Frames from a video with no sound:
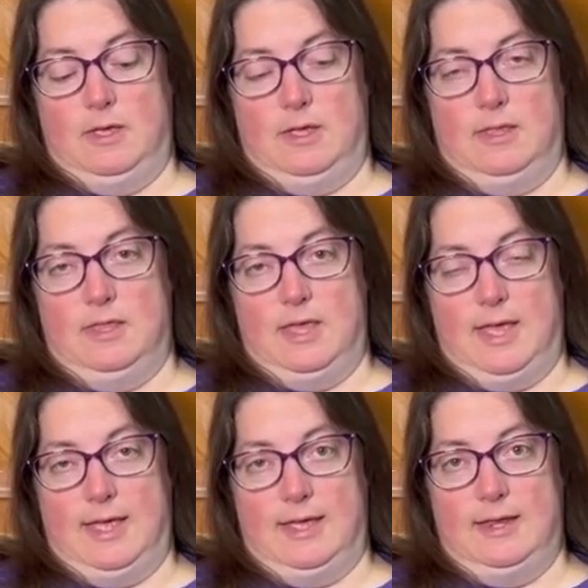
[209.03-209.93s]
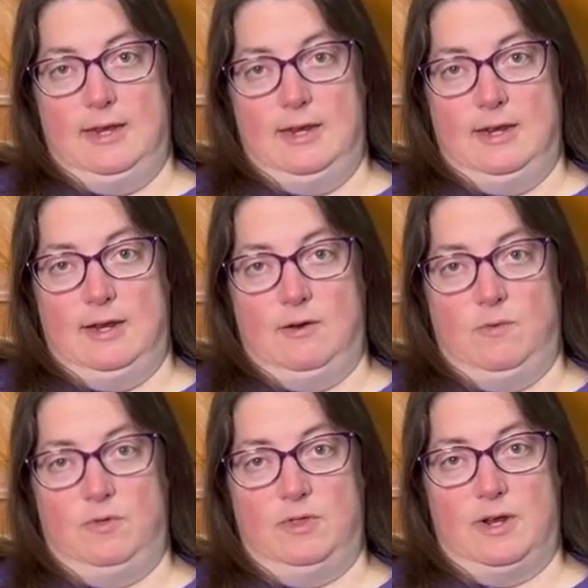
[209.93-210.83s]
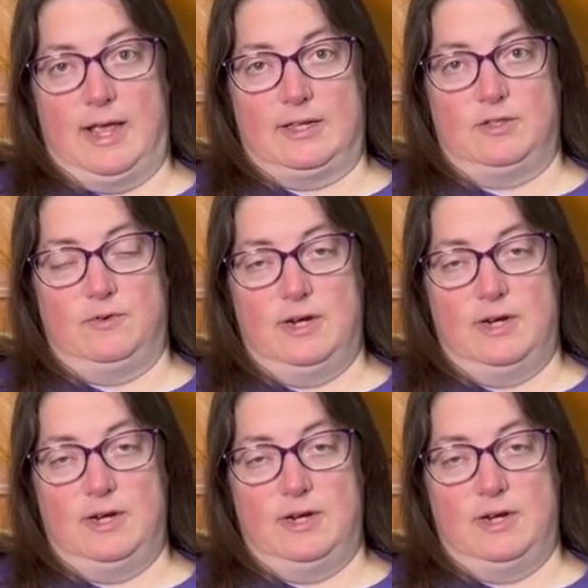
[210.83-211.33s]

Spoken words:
And then the next three